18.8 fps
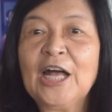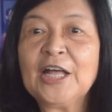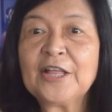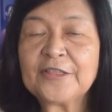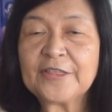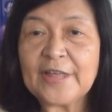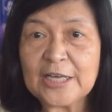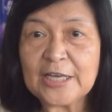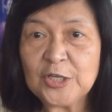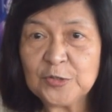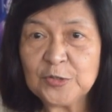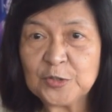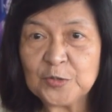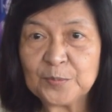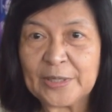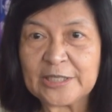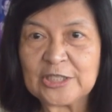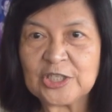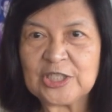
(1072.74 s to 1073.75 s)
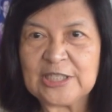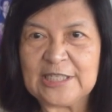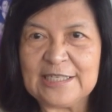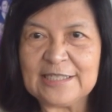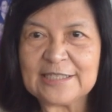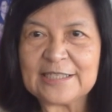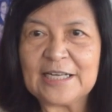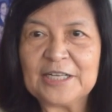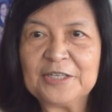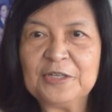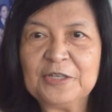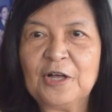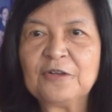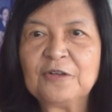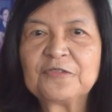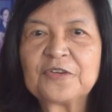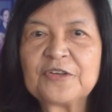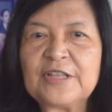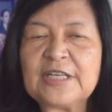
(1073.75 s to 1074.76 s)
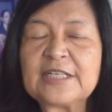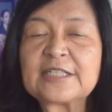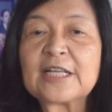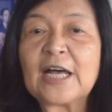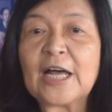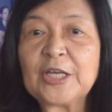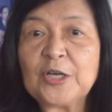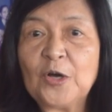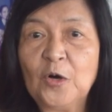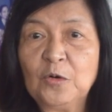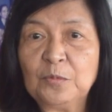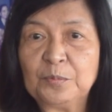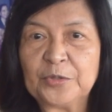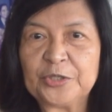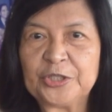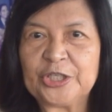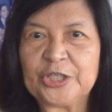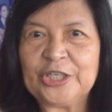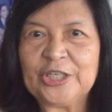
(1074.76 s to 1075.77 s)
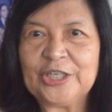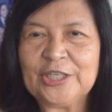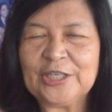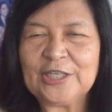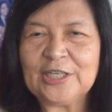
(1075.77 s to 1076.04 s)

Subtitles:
Thank you so much, Tita, for this eye-opener.